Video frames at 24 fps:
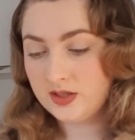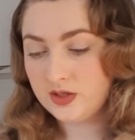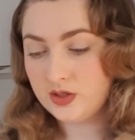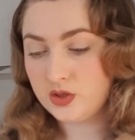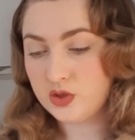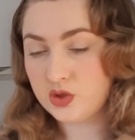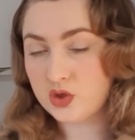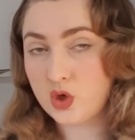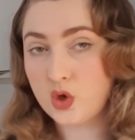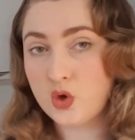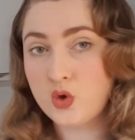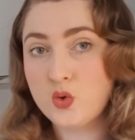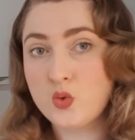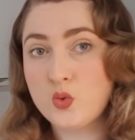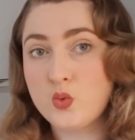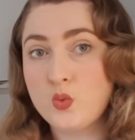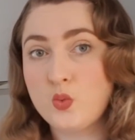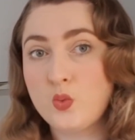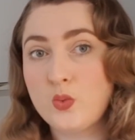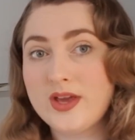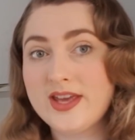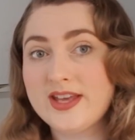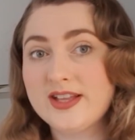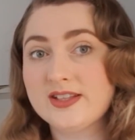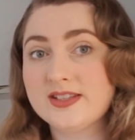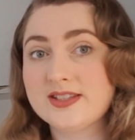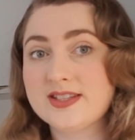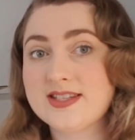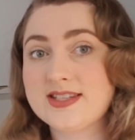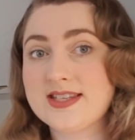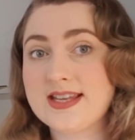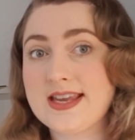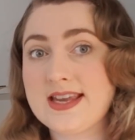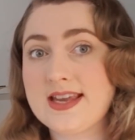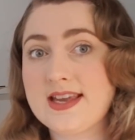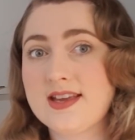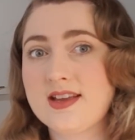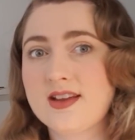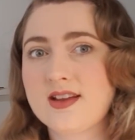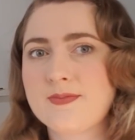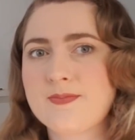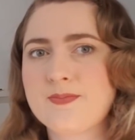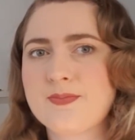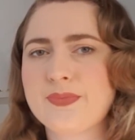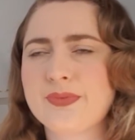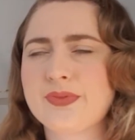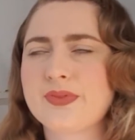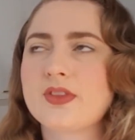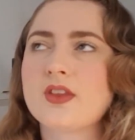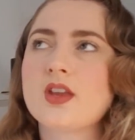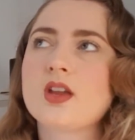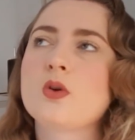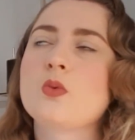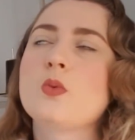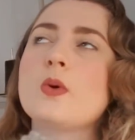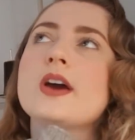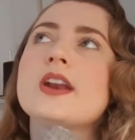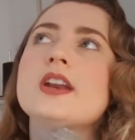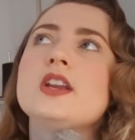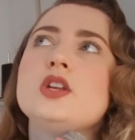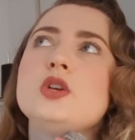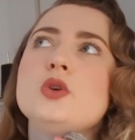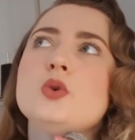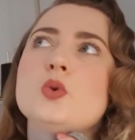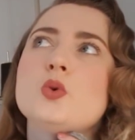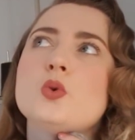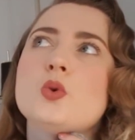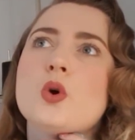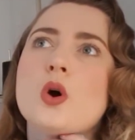So we'll see. When